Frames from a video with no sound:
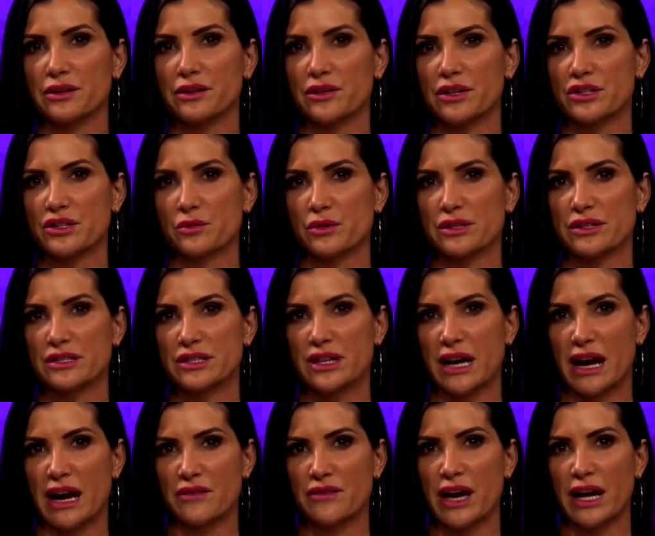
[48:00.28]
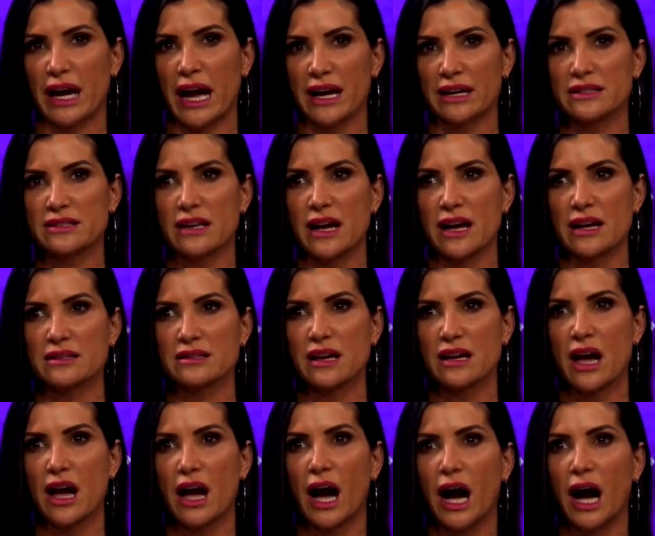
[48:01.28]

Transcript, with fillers: individuals to have that access.